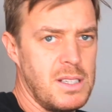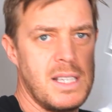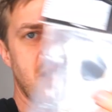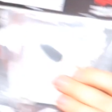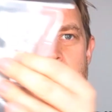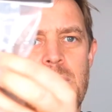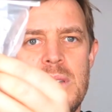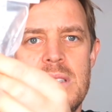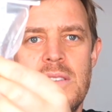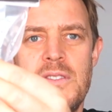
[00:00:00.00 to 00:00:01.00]
So let's just jump
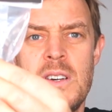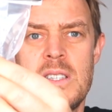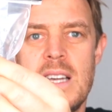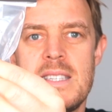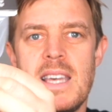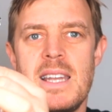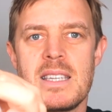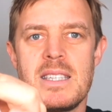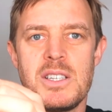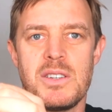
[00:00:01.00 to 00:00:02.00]
into the side stand
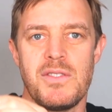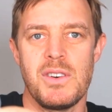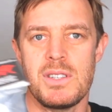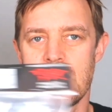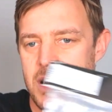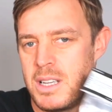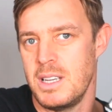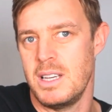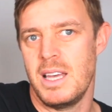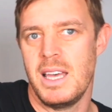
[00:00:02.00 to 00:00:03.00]
extension first
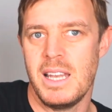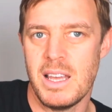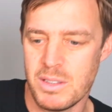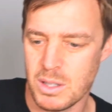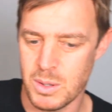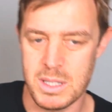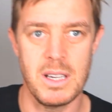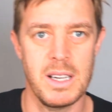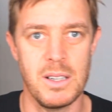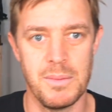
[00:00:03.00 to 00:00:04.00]
and have a look what's
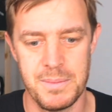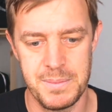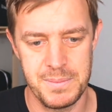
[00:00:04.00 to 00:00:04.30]
going on.